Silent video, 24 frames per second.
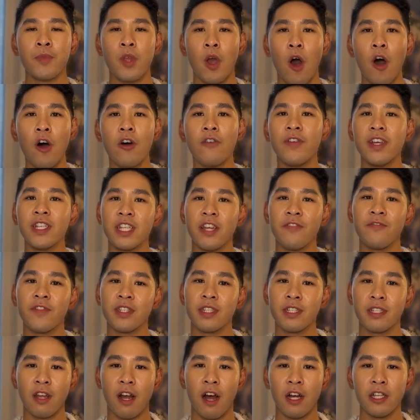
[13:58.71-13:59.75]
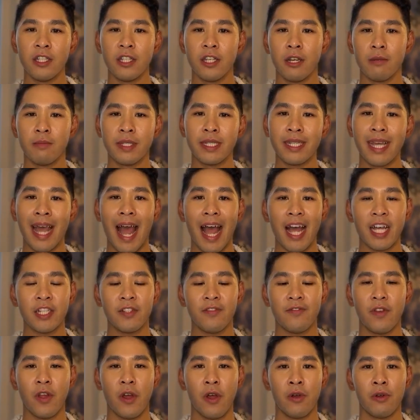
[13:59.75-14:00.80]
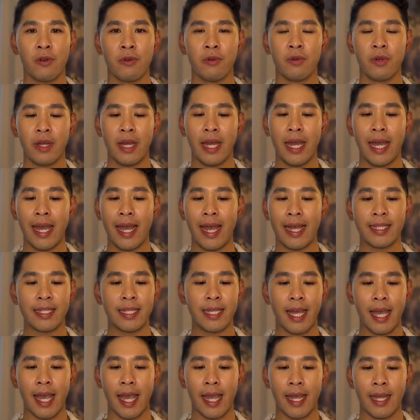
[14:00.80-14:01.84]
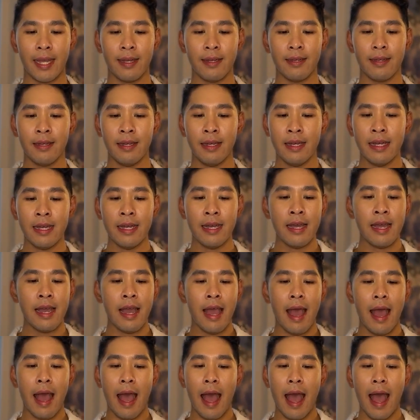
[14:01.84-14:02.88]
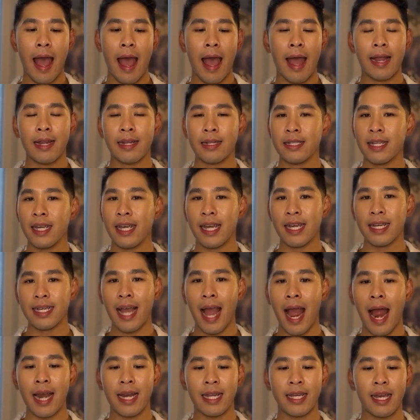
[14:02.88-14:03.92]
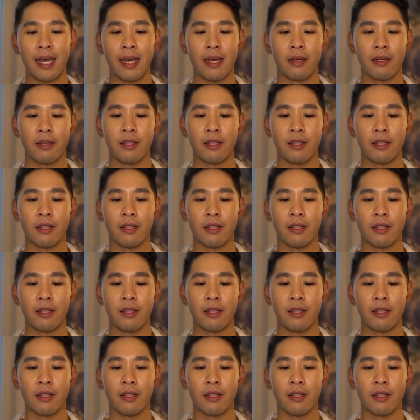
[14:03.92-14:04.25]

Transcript: Obviously, for startups, cash flow is king, and it can kill